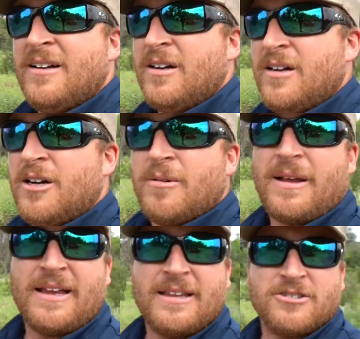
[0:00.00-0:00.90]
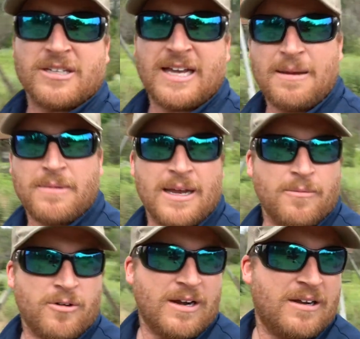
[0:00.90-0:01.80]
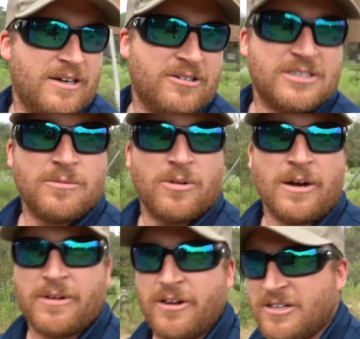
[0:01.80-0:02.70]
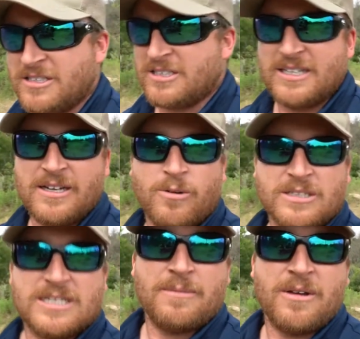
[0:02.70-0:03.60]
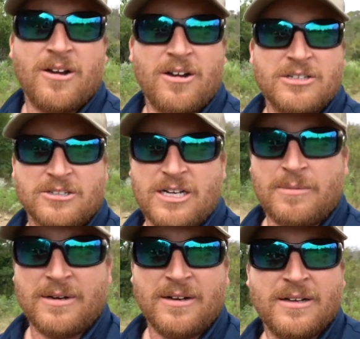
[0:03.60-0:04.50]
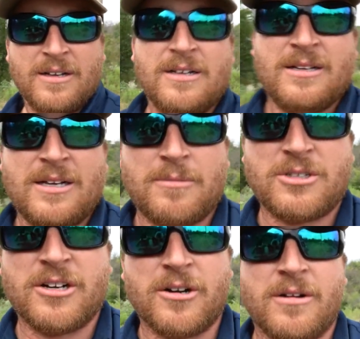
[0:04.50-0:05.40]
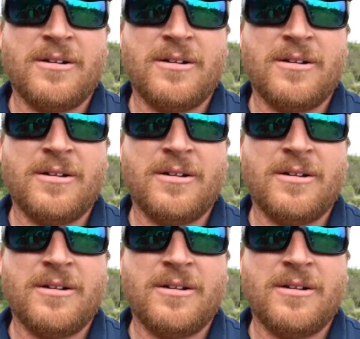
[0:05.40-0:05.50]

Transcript: um, I think there's a game camera around here somewhere. I'm curious to see what time the hogs are coming. I'm sure